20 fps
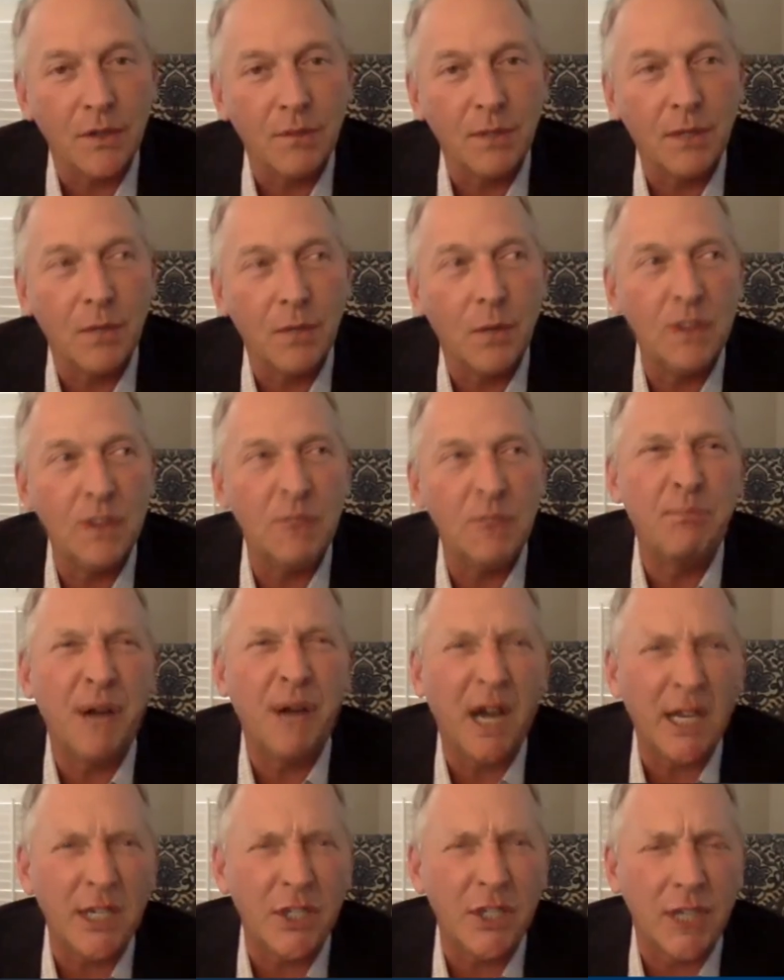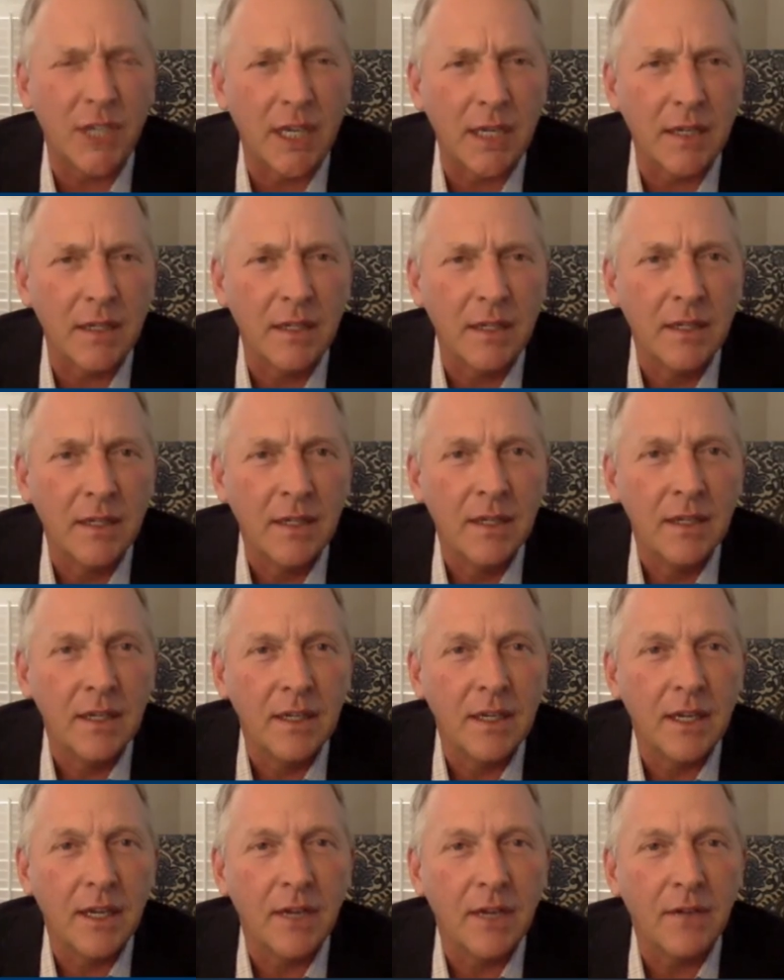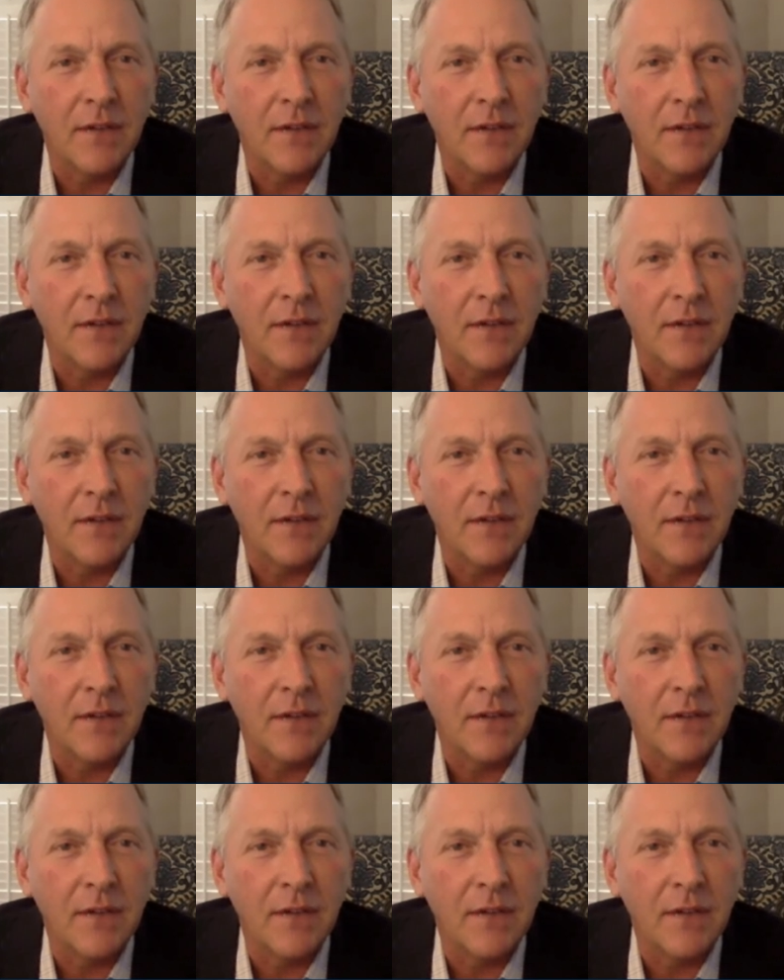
but it wasn't punishing, you know?